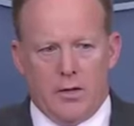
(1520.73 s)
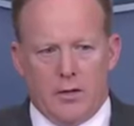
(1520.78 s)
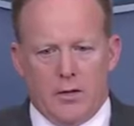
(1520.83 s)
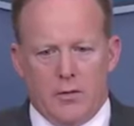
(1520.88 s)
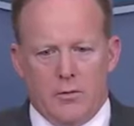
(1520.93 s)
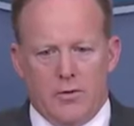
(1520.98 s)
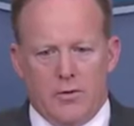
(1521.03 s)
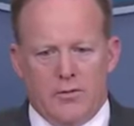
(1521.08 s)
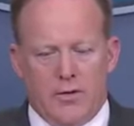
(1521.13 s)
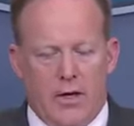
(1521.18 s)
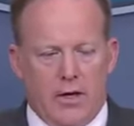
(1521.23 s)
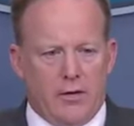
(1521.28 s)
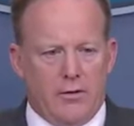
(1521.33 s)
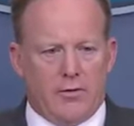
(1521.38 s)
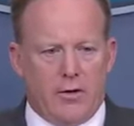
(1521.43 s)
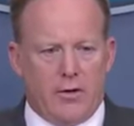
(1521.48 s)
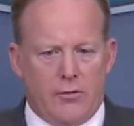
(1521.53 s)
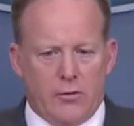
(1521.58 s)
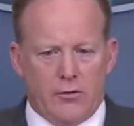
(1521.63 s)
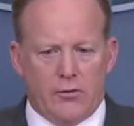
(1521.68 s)
I, I think that we've
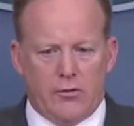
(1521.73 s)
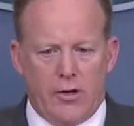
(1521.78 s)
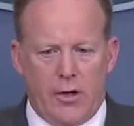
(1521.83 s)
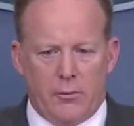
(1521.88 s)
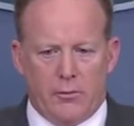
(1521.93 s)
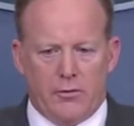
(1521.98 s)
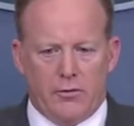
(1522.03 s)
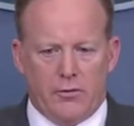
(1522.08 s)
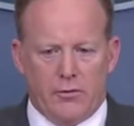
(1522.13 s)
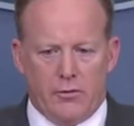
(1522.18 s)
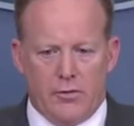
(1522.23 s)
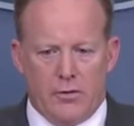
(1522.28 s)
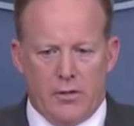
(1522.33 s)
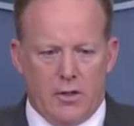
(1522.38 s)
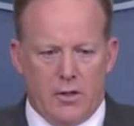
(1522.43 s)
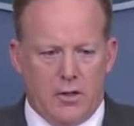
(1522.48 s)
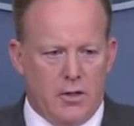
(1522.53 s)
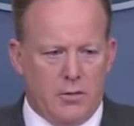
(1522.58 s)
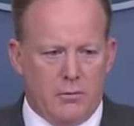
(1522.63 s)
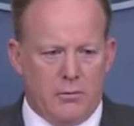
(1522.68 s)
taken several steps
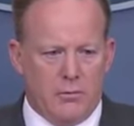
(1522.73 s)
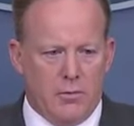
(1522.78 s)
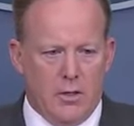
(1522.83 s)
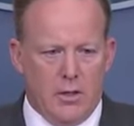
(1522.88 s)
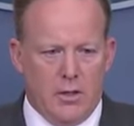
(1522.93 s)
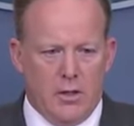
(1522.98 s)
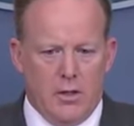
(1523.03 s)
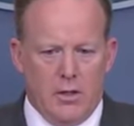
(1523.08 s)
um,